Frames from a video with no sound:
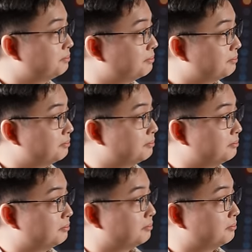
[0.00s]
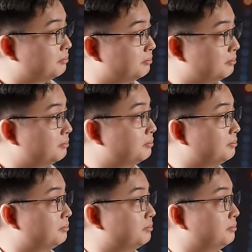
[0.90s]

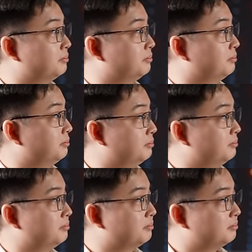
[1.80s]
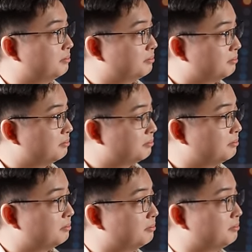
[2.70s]

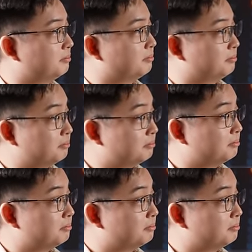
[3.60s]
No words are spoken by the person on screen.